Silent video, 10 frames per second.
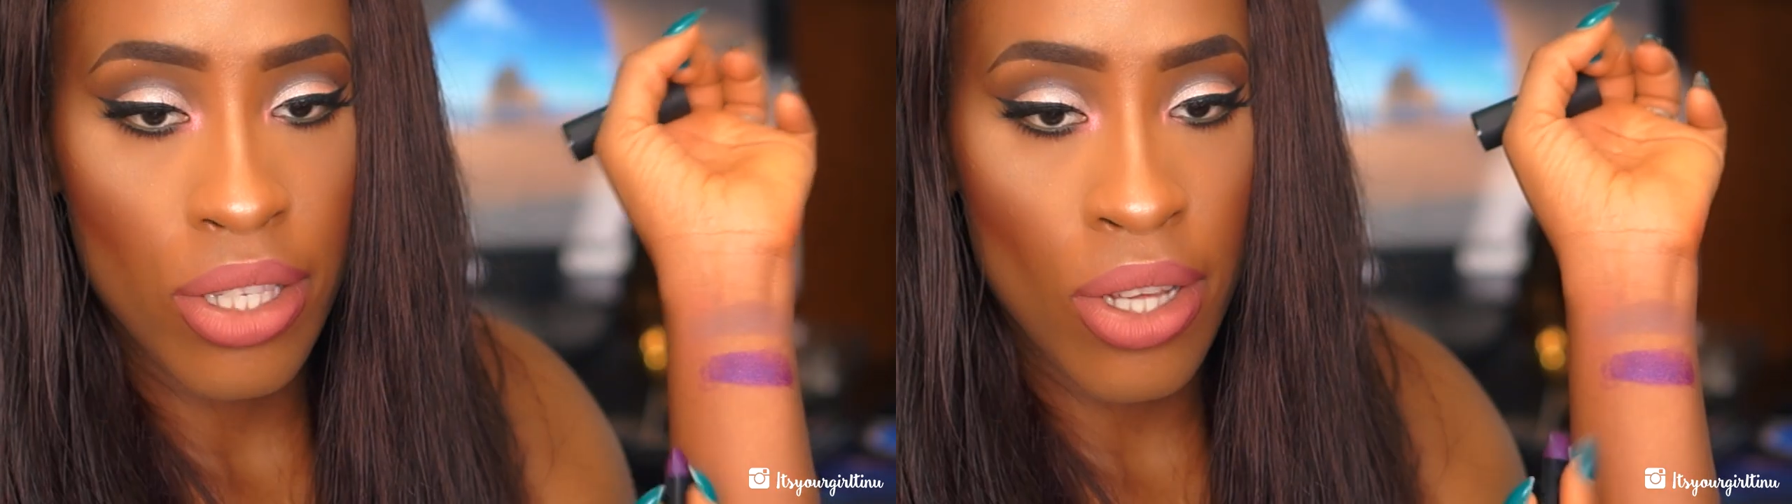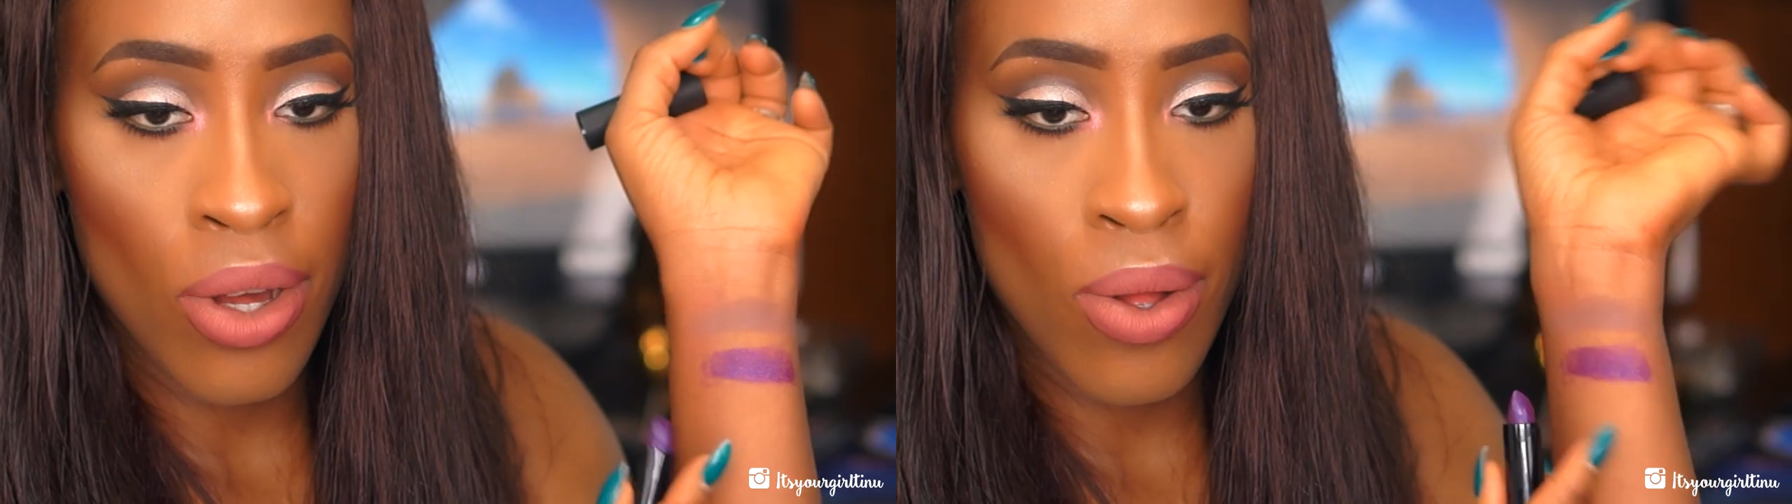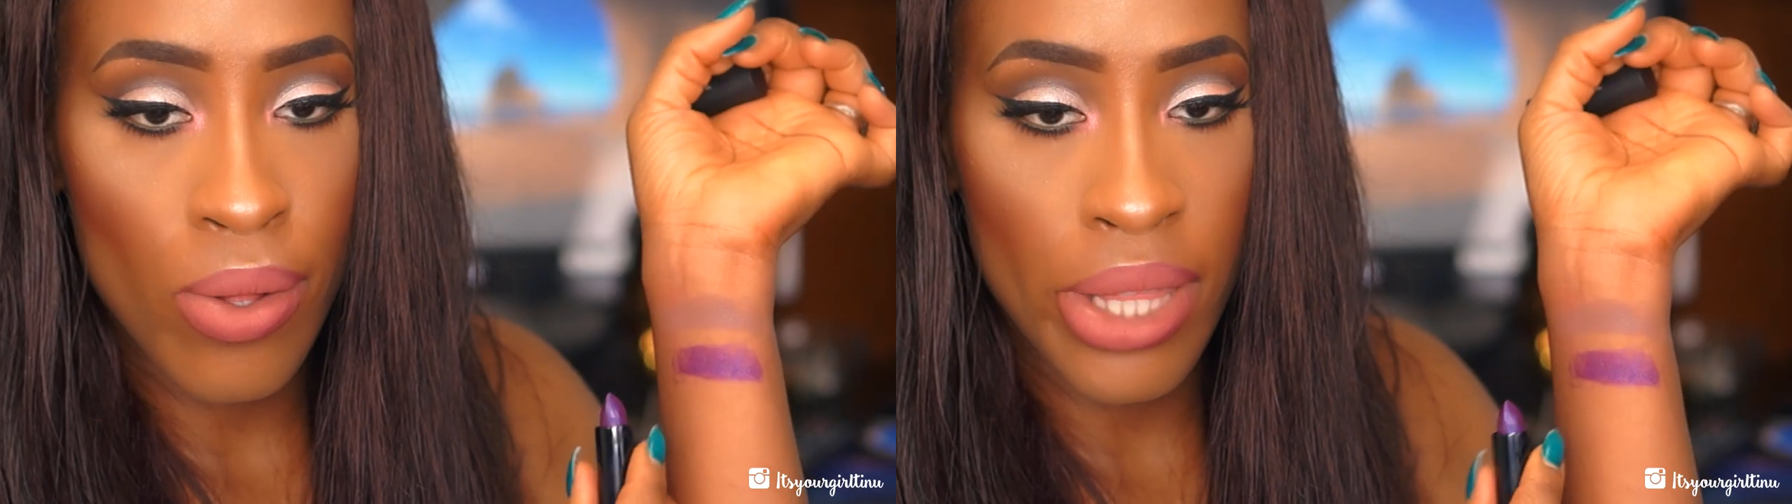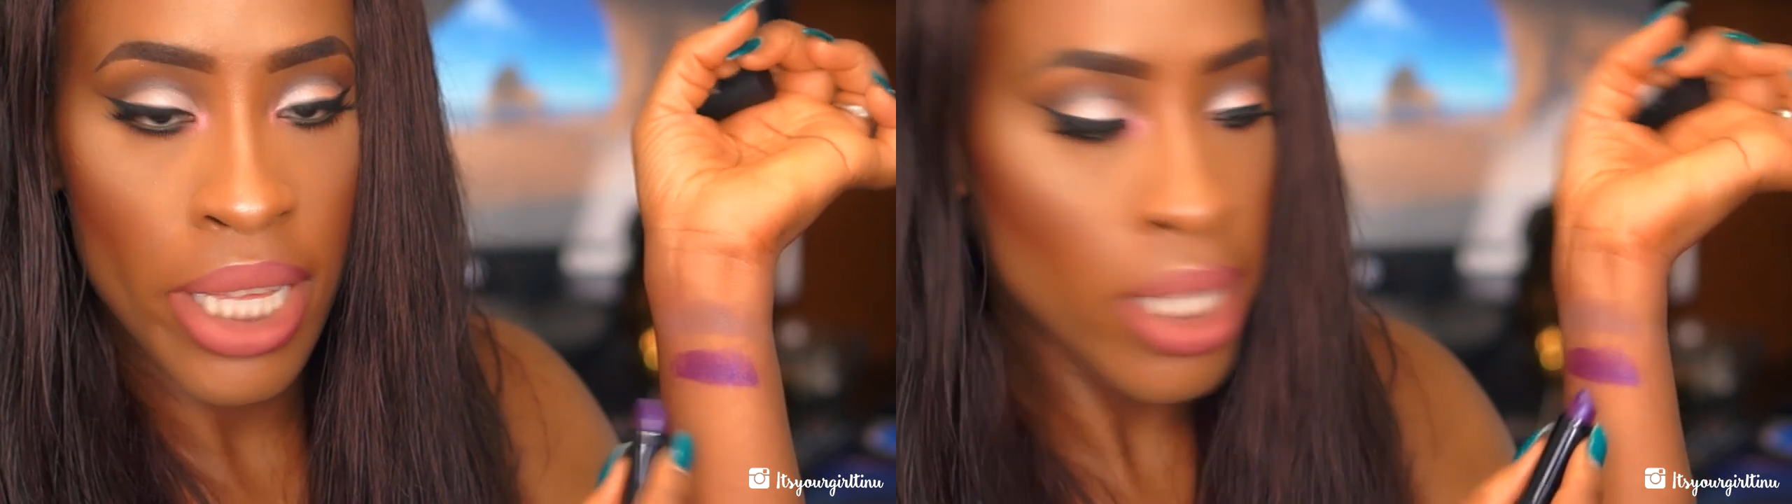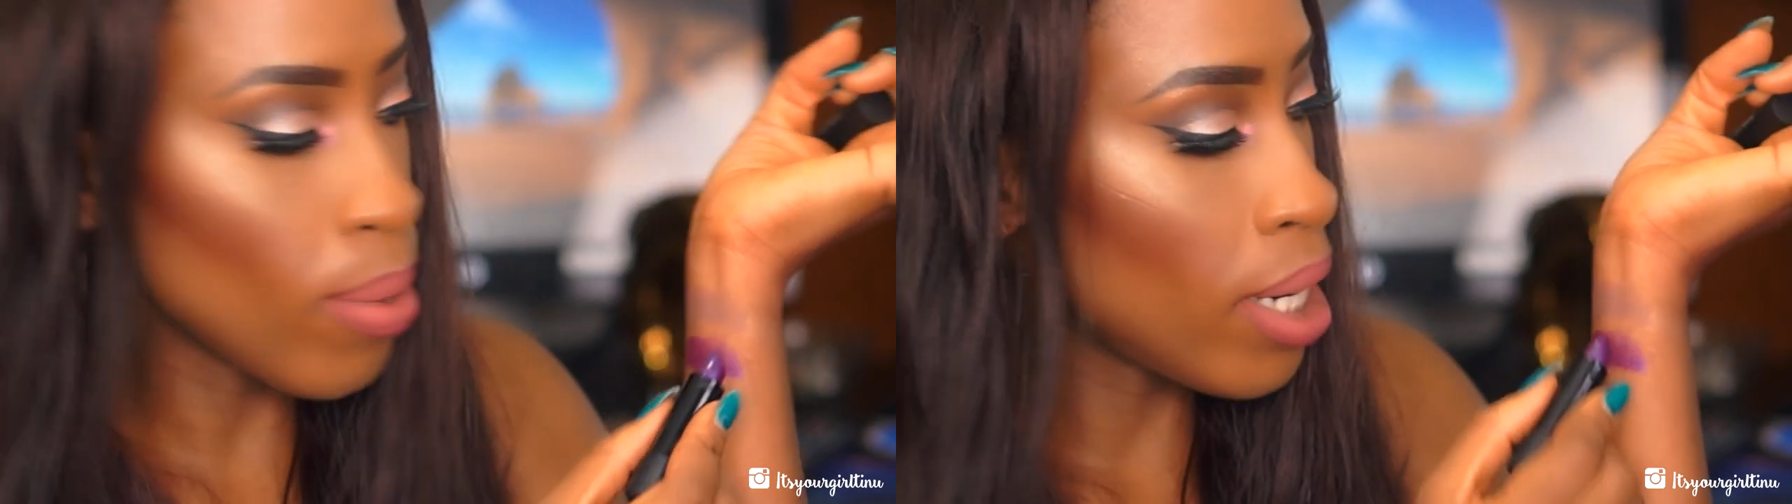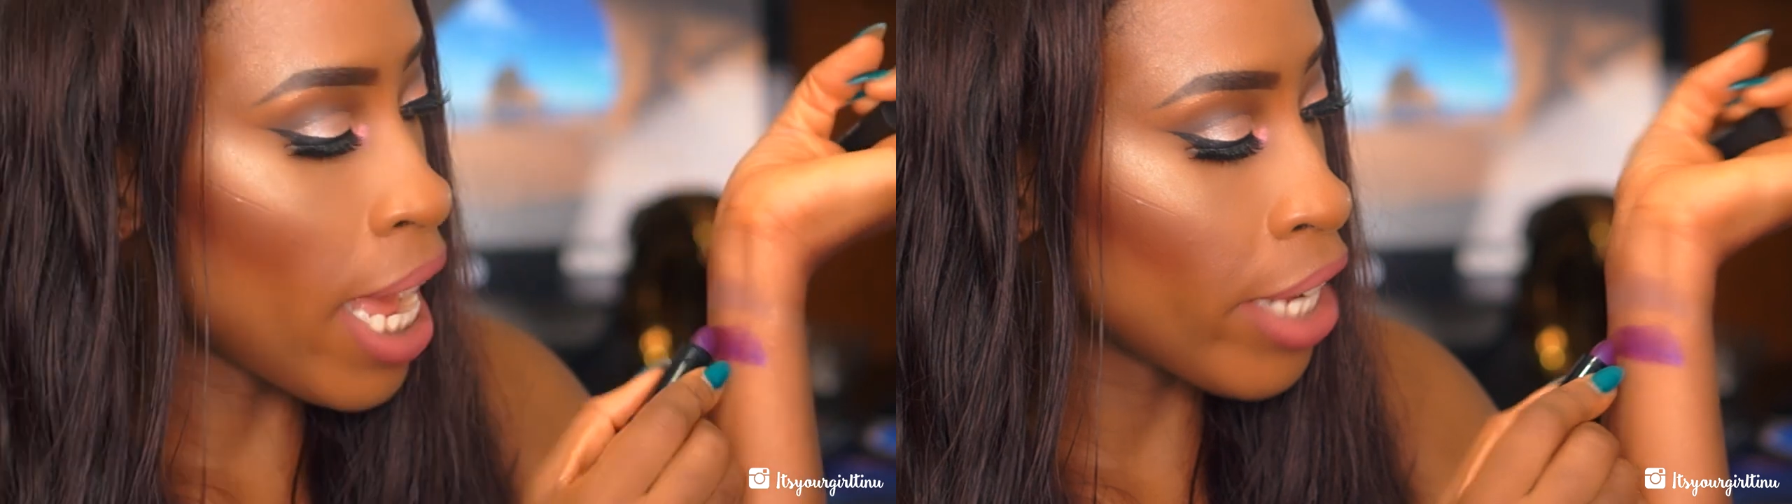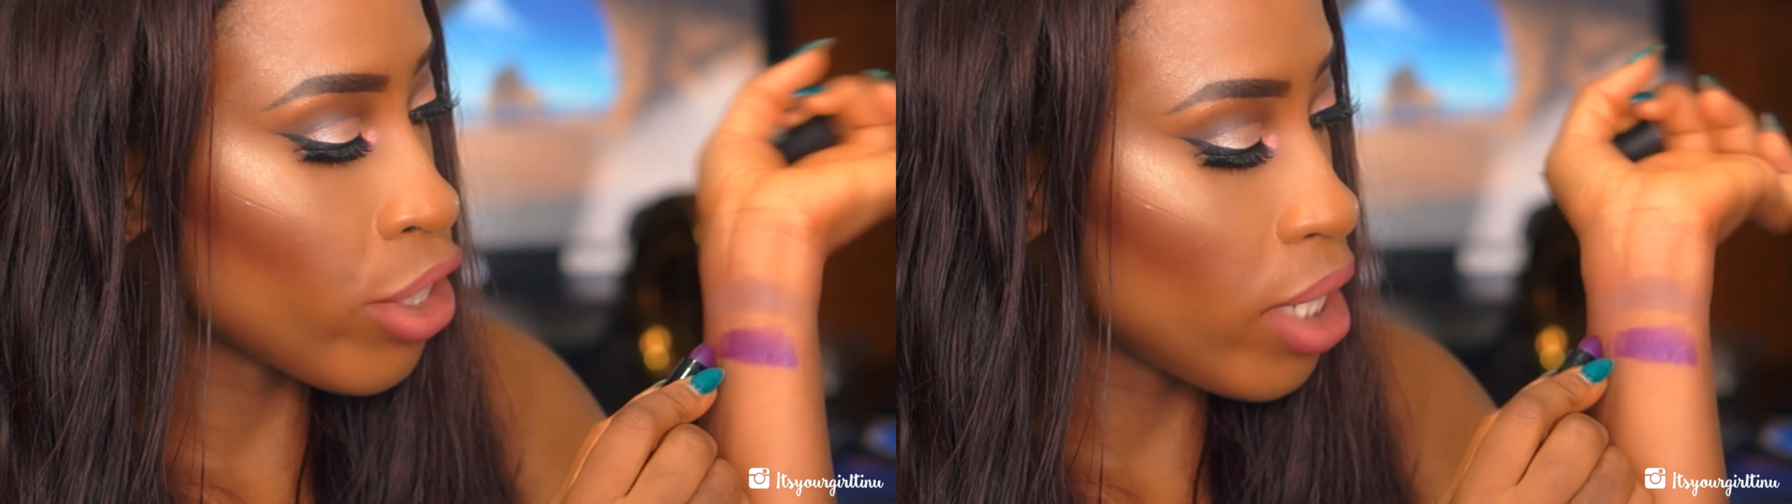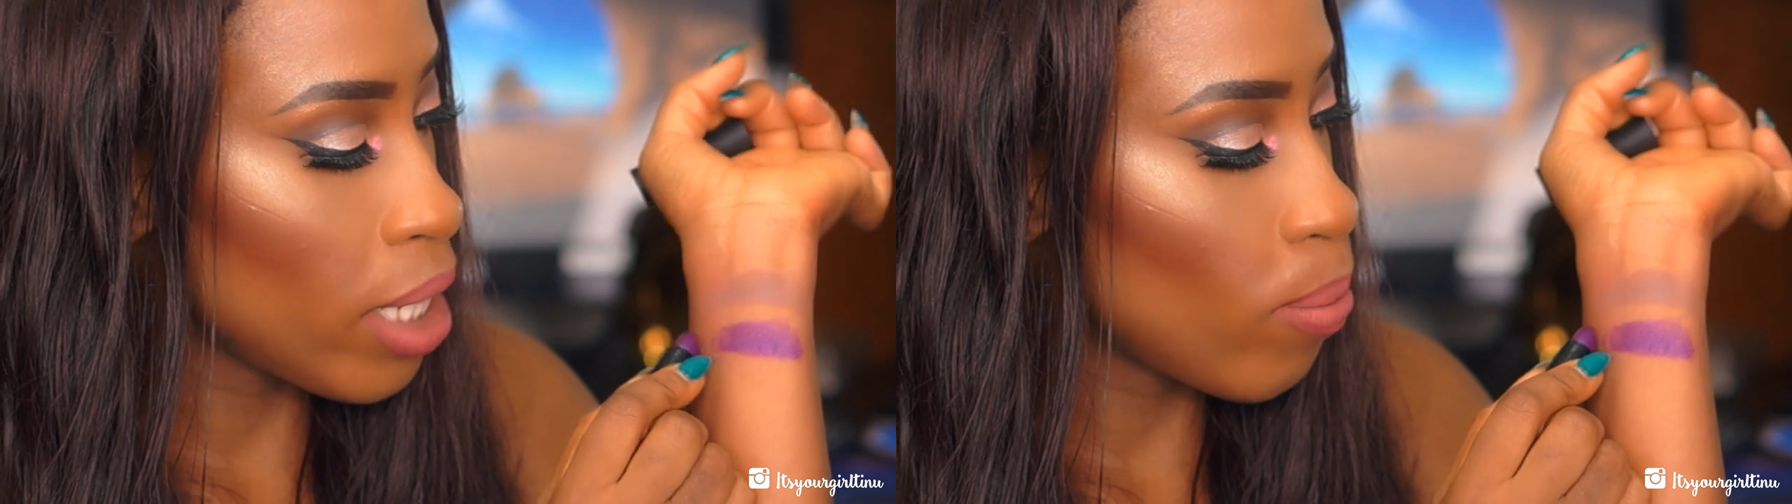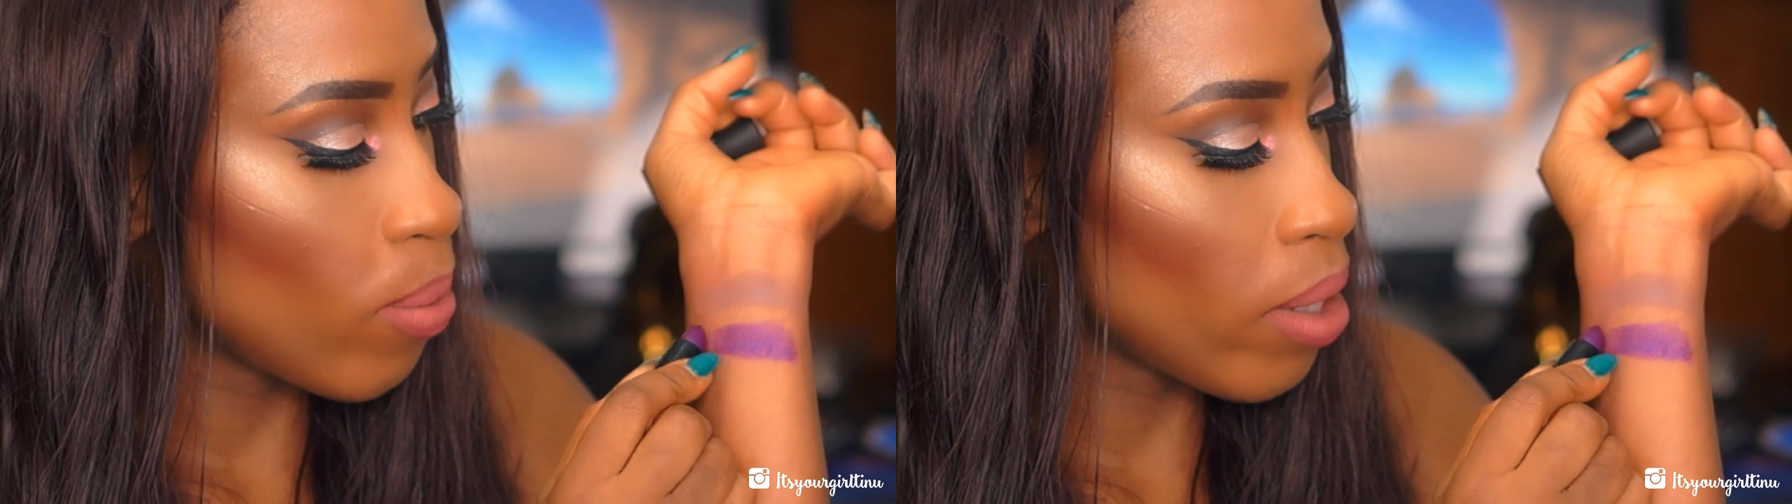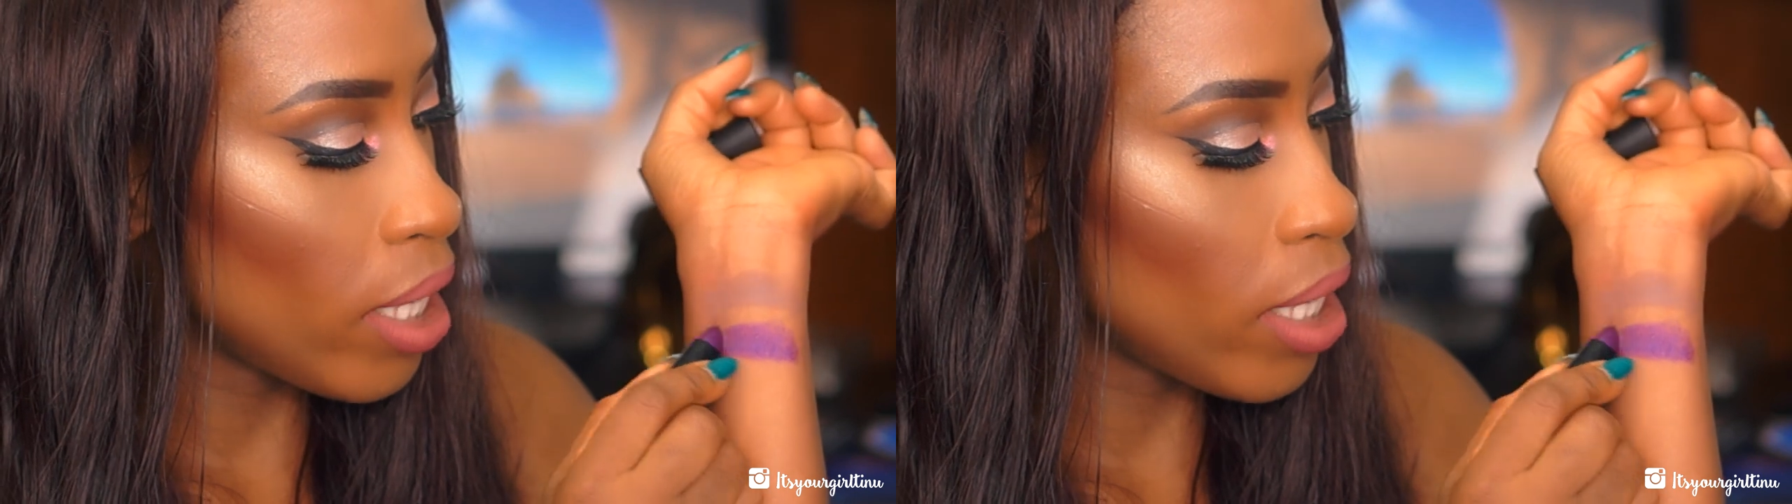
So this one actually